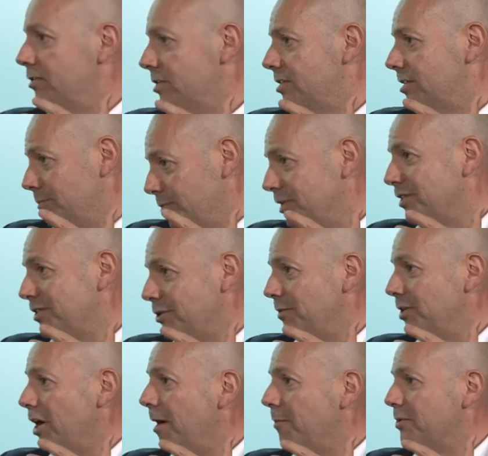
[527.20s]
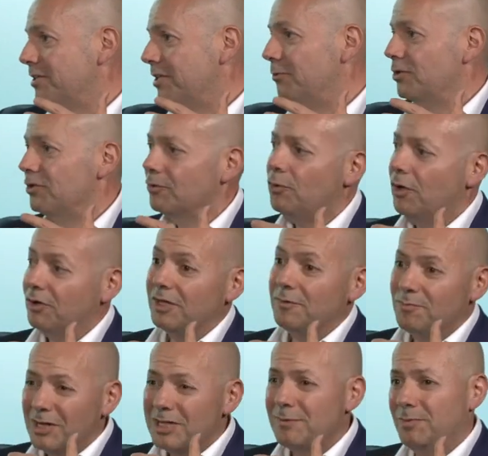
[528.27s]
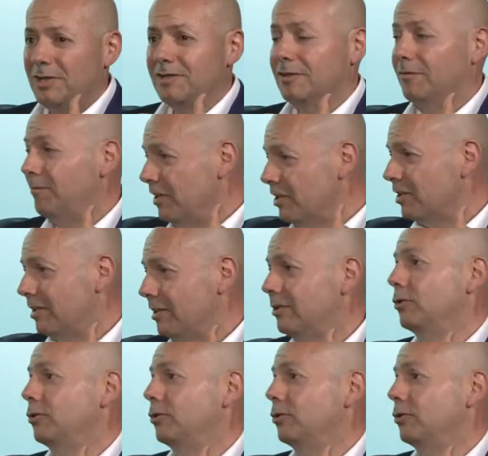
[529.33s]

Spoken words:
just simply assume the opposite, which the quality must be sufficient